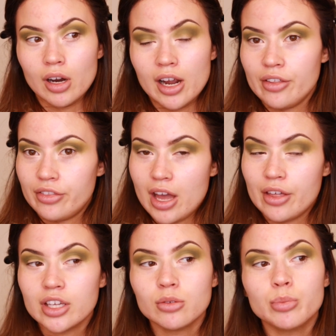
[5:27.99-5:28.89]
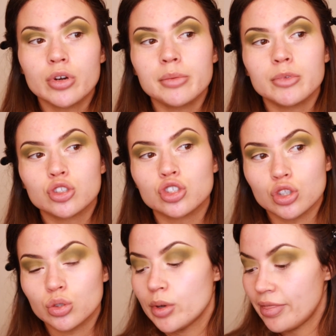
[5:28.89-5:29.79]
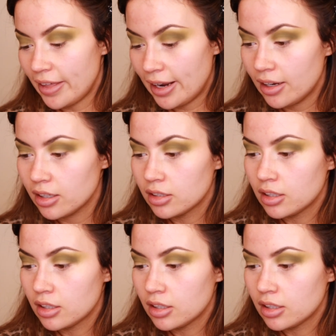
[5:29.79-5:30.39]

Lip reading: Right, I think we're pretty much done with that.